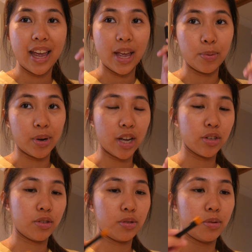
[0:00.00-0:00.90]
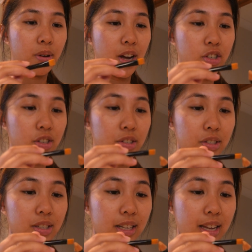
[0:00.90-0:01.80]
And what I do, I
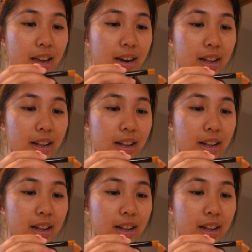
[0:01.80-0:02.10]
just get